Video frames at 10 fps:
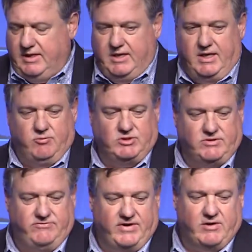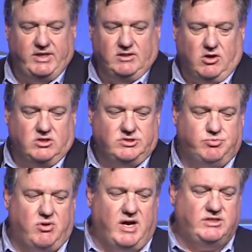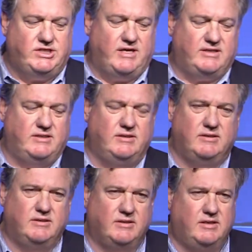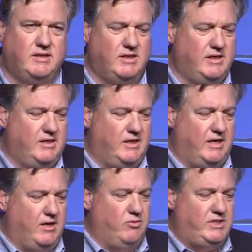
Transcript: It was a very large project. We